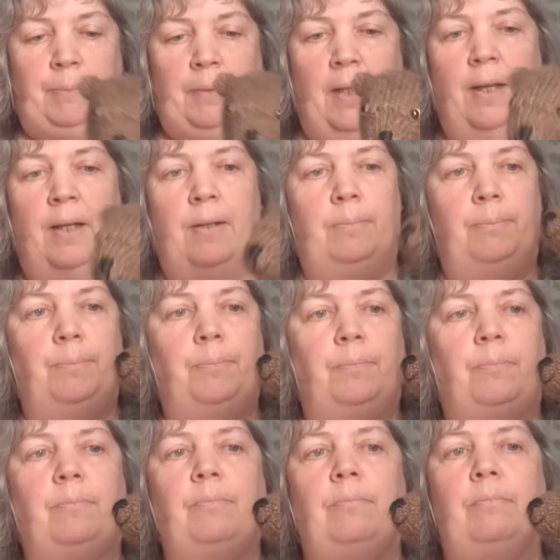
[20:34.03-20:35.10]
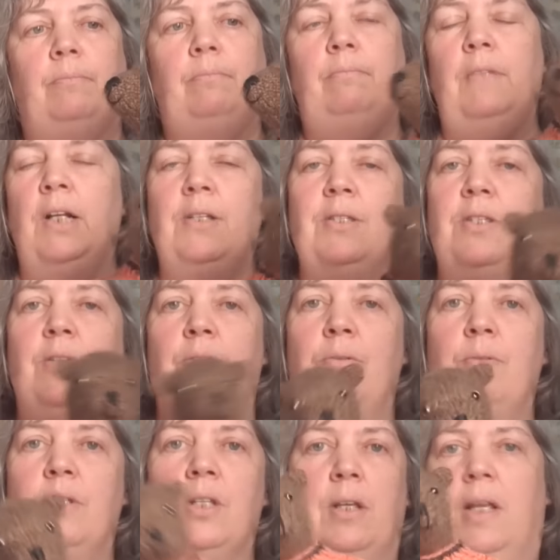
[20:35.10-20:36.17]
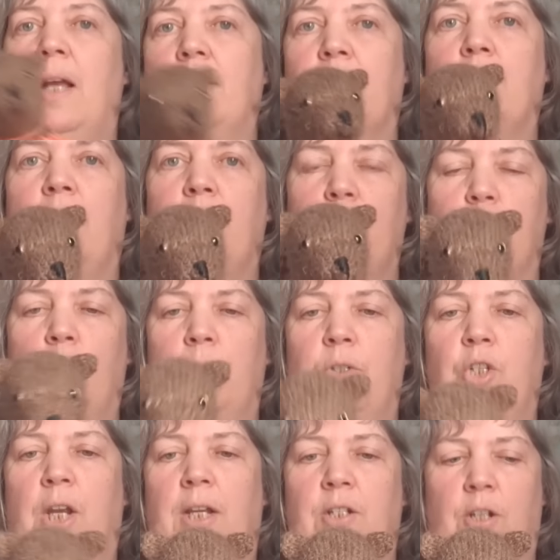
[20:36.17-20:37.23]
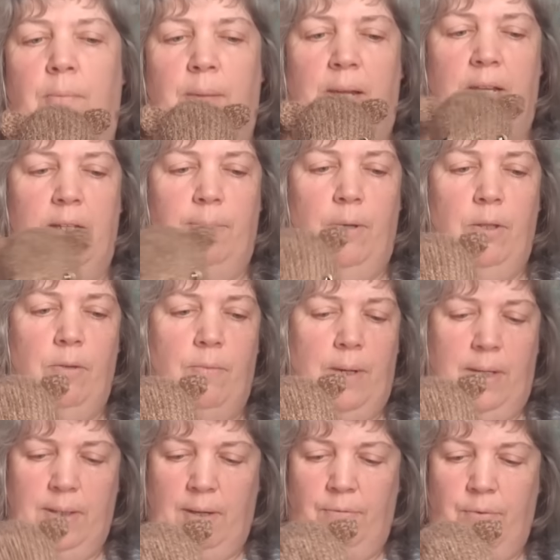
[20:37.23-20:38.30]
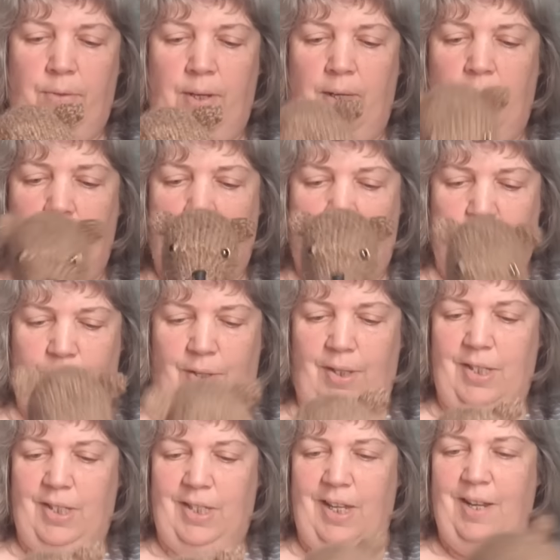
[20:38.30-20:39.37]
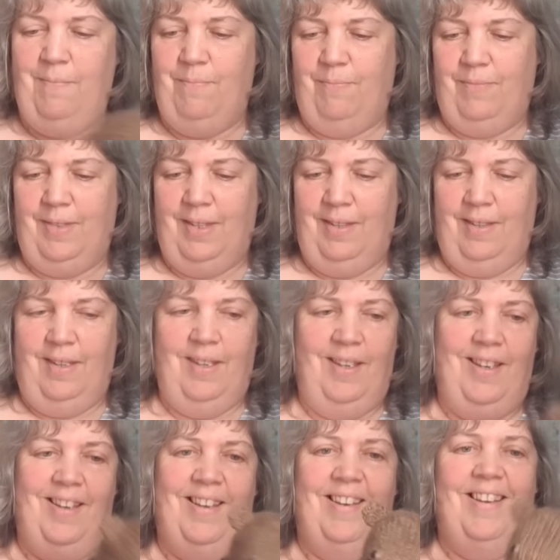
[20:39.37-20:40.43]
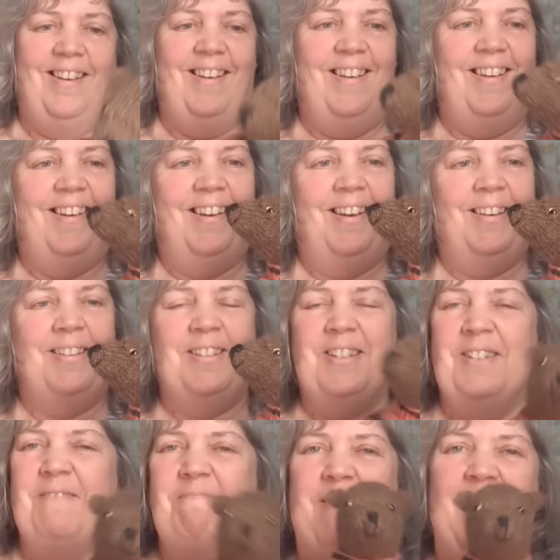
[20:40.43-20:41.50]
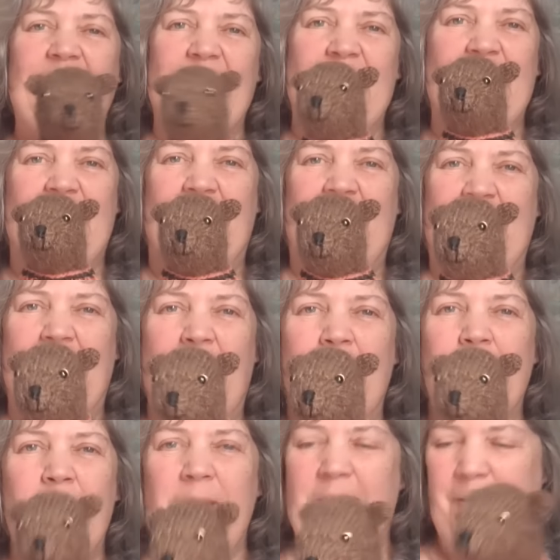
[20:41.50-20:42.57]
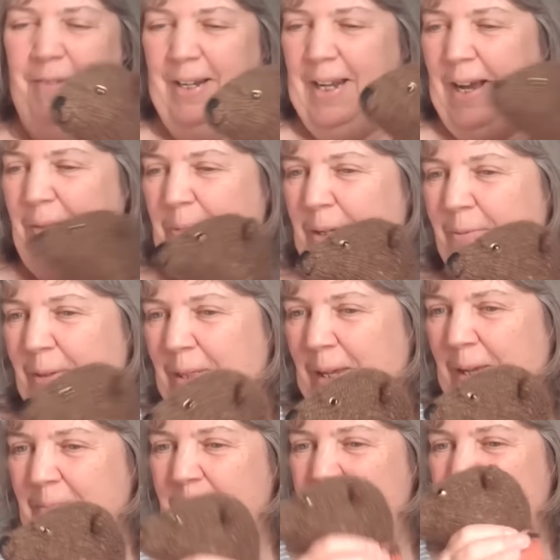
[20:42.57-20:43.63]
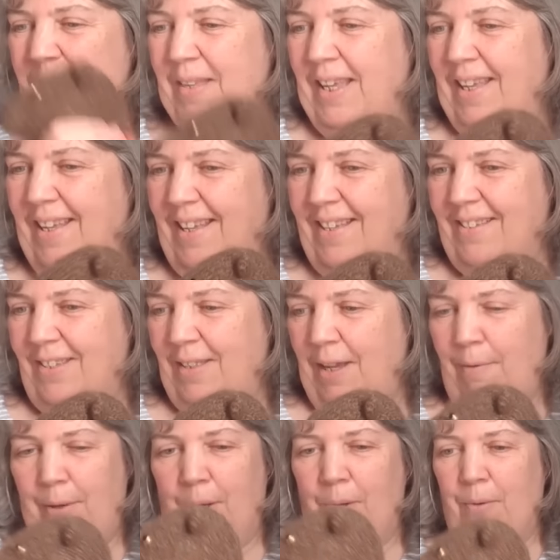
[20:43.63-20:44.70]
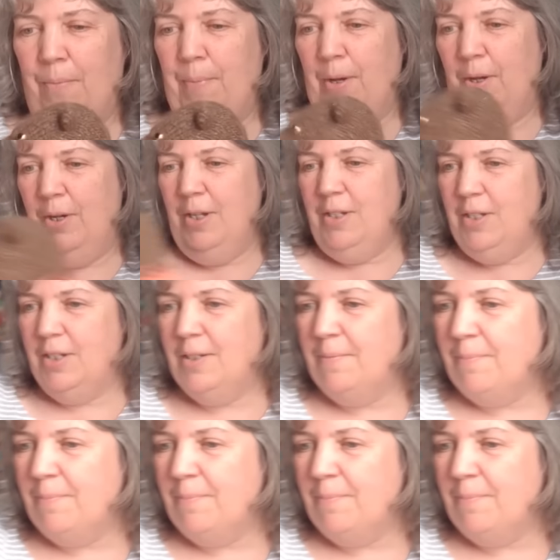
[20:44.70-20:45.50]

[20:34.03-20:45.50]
So that was one change I made, but otherwise everything the same. And yeah, I'm really, really happy with him. So there we go, Bernard.